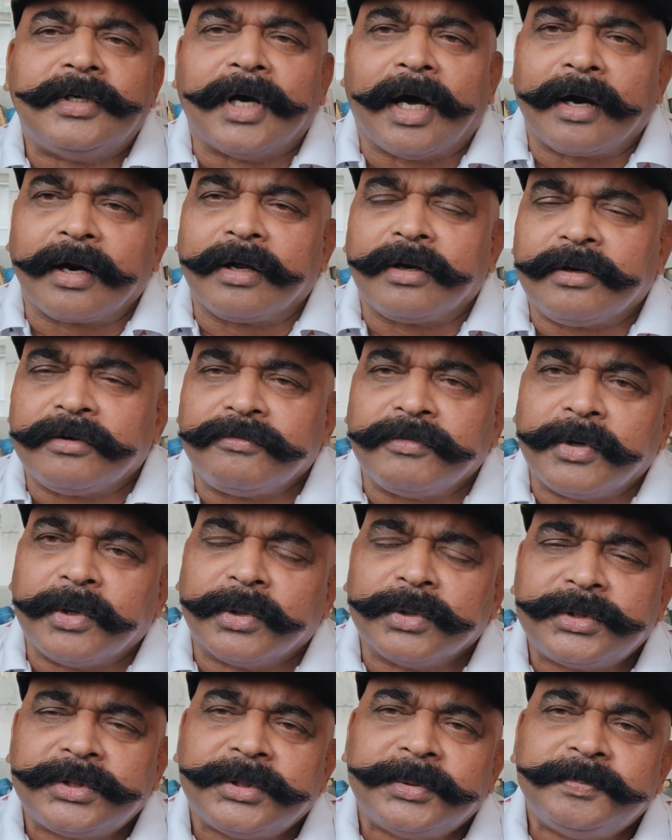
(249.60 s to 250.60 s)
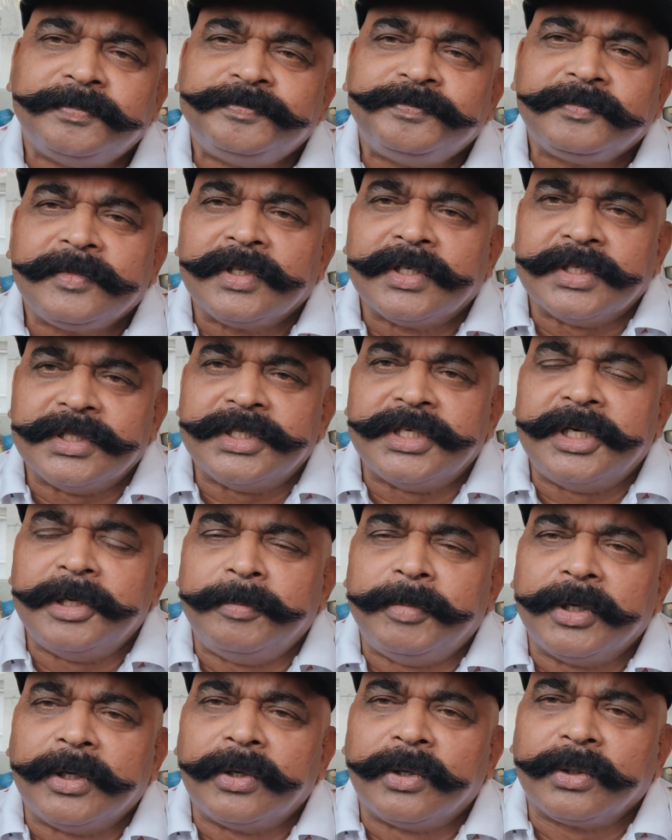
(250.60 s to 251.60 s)
target of growth,
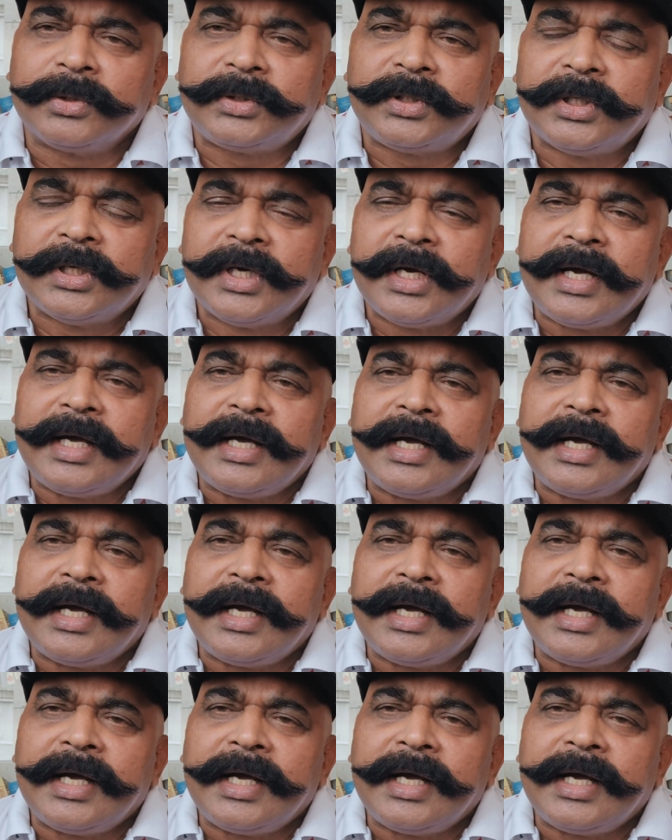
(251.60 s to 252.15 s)
GDP growth.